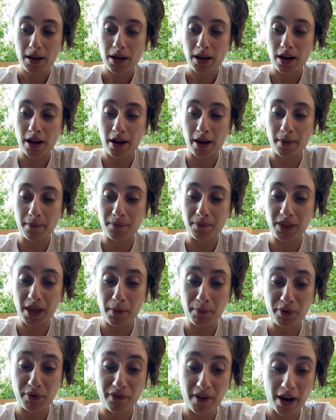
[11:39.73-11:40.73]
They
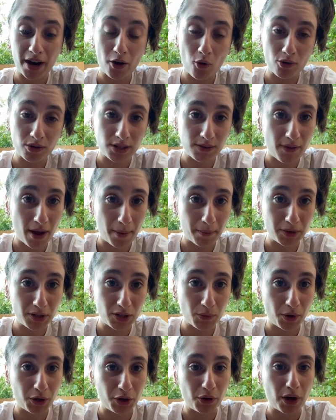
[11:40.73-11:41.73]
provide host families
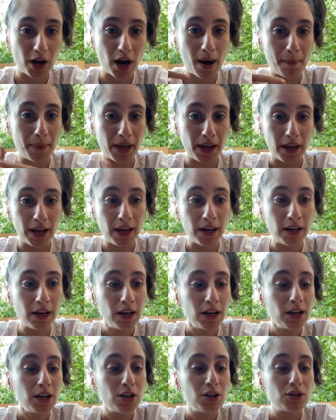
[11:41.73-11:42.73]
when you're coming in,
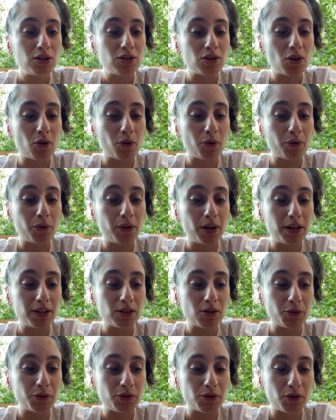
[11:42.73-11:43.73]
so there's
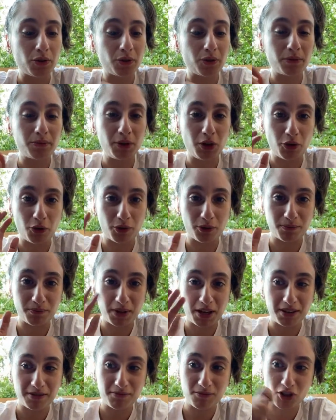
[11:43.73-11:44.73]
also, you know,
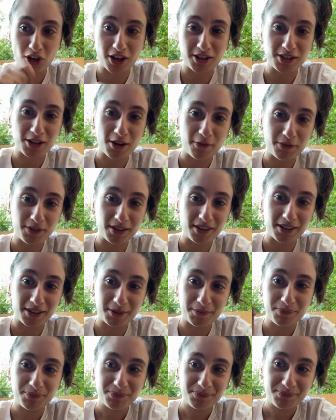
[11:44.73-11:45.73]
it checks off
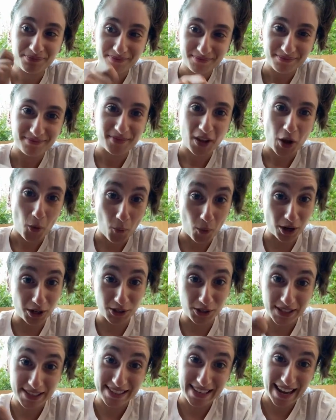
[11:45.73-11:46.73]
the where
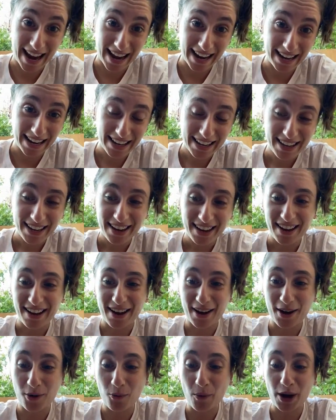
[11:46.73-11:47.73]
to stay.
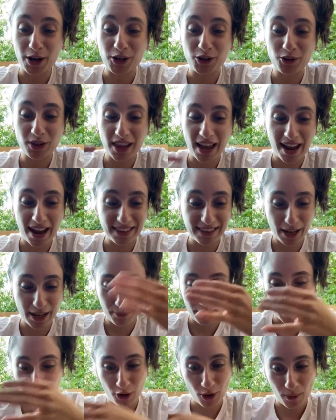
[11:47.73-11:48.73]
When you land, they
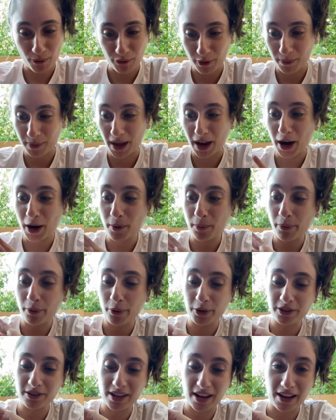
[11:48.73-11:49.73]
pick you up from the
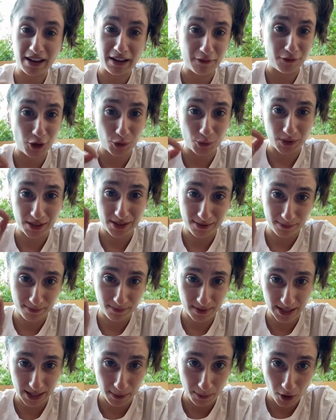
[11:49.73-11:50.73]
airport, they give you a
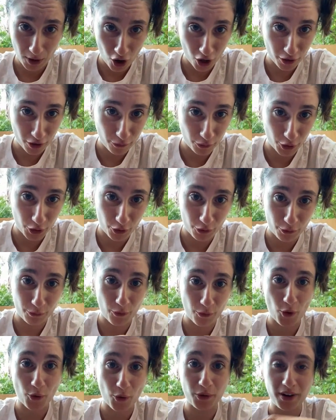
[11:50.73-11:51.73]
SIM card for your
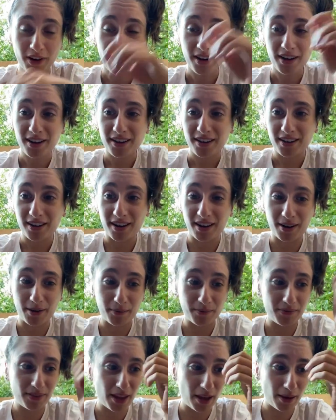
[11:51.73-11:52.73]
phone,
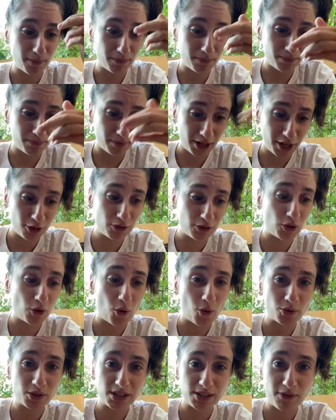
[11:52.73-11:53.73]
they bring you to the
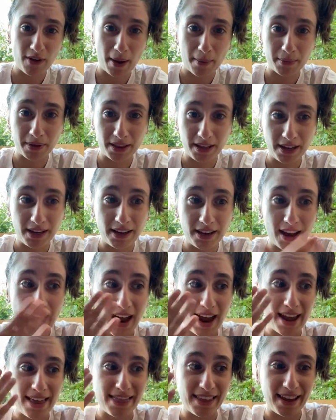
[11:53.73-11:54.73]
host family,
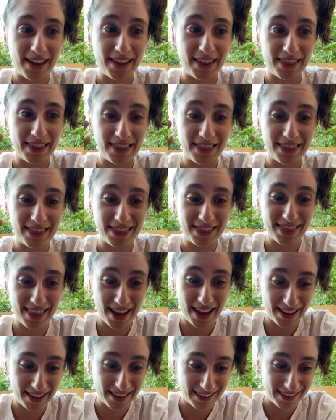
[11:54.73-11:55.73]
and then
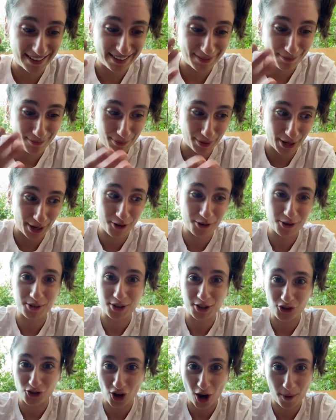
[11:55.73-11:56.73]
they bring you to
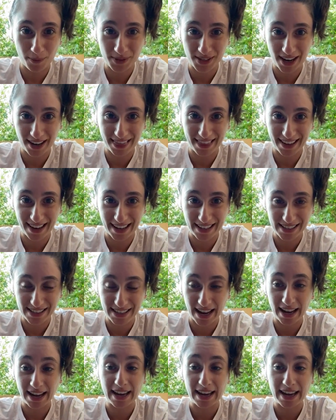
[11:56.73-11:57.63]
the job site the next day.